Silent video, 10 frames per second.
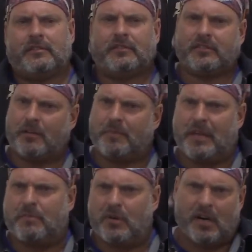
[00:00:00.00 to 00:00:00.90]
some
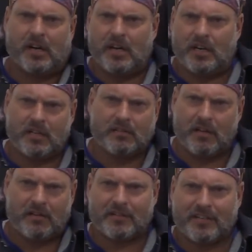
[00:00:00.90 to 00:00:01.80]
people hug
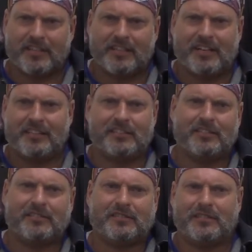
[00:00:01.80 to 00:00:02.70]
longer than
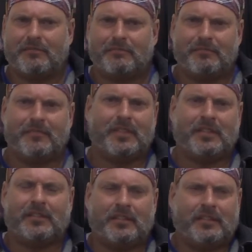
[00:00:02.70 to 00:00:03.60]
others, some
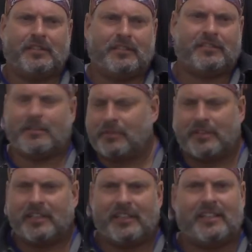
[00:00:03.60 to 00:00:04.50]
some
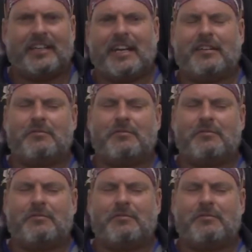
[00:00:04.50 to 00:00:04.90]
are in and out.